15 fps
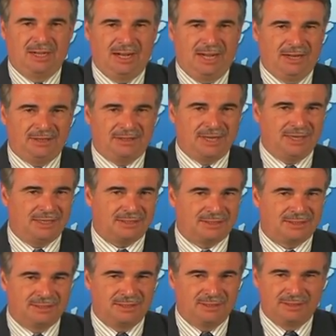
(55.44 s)
And
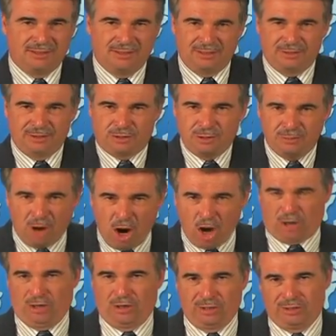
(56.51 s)
that
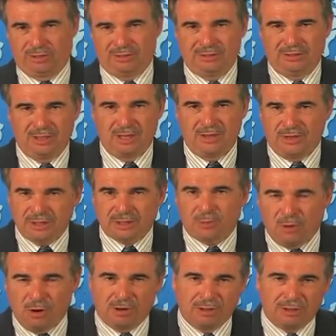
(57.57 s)
tomorrow this
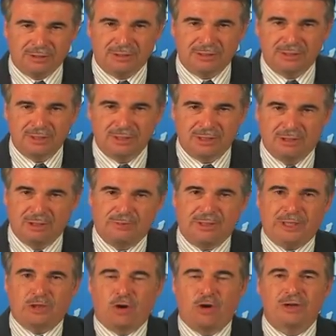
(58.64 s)
world could
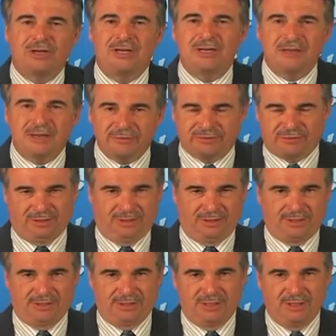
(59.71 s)
be totally
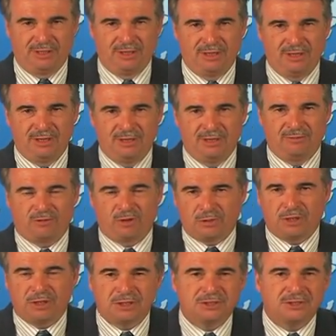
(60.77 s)
different from
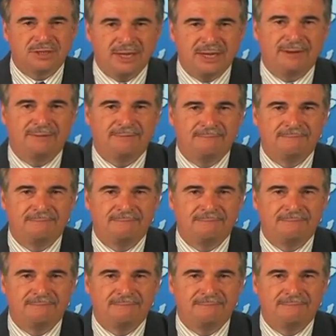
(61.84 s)
what it is today.